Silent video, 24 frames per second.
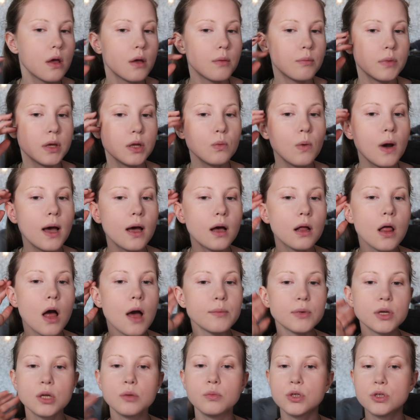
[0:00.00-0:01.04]
Meanwhile,
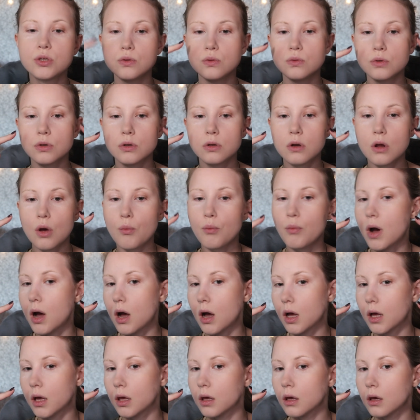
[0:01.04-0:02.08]
I'm gonna be doing
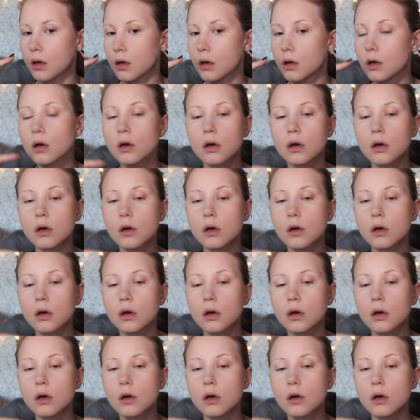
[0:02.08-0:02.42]
my